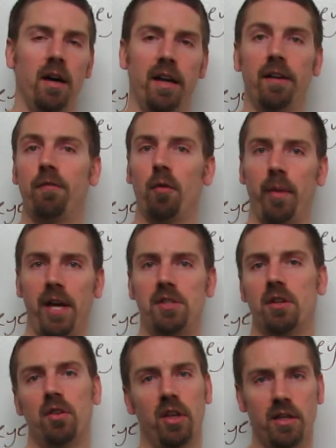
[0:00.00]

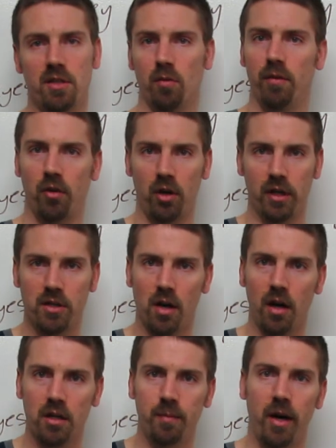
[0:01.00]
information, things that we've already
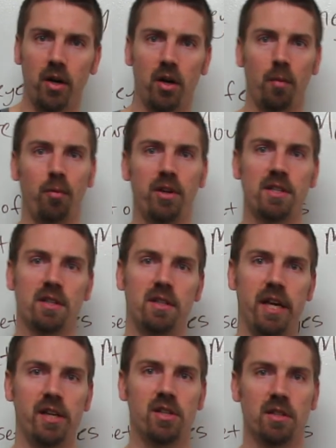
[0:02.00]
talked about in our
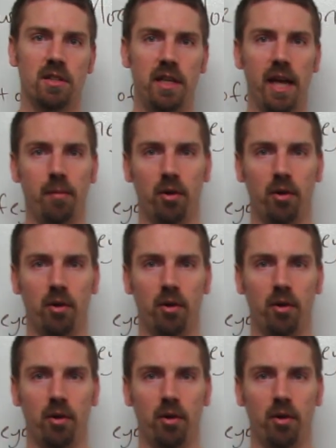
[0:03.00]
presentation today,